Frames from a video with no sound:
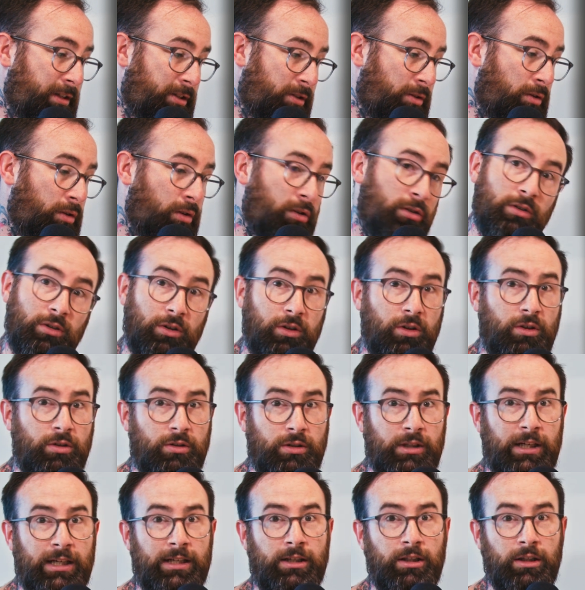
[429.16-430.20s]
could look
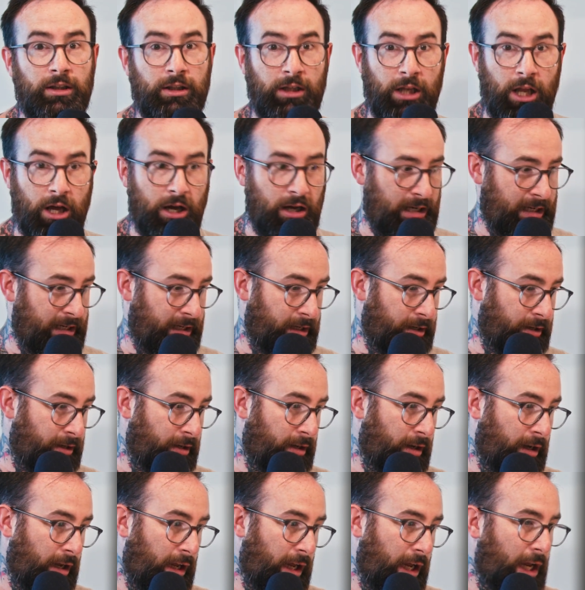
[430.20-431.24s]
like a lion
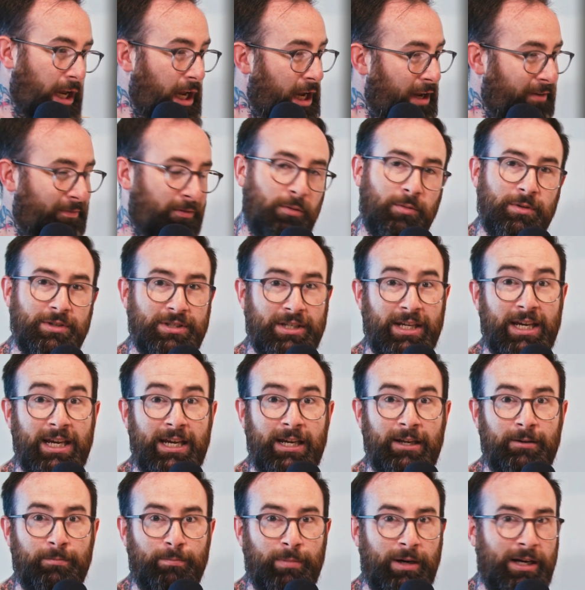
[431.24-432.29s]
if it was
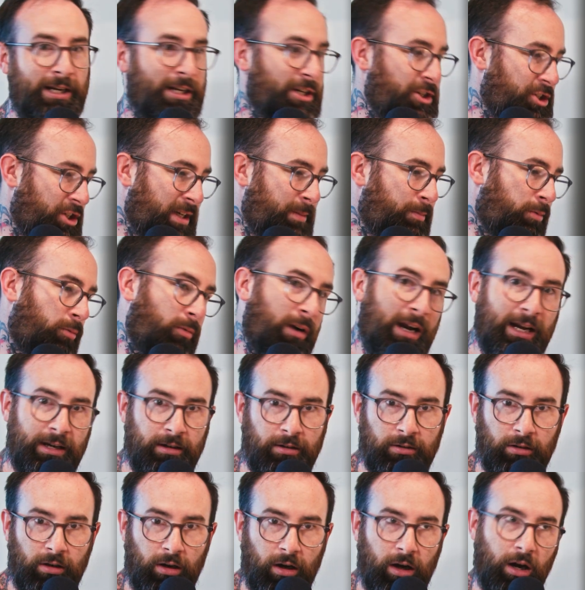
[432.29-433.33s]
hit by a Jeep
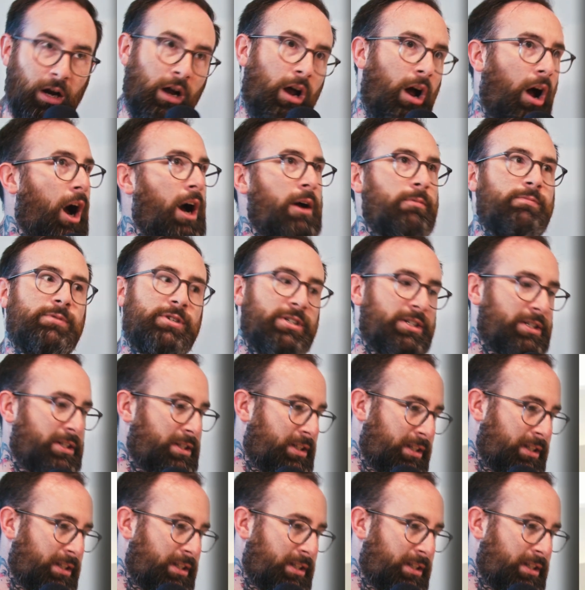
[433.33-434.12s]
Wrangler. I'm just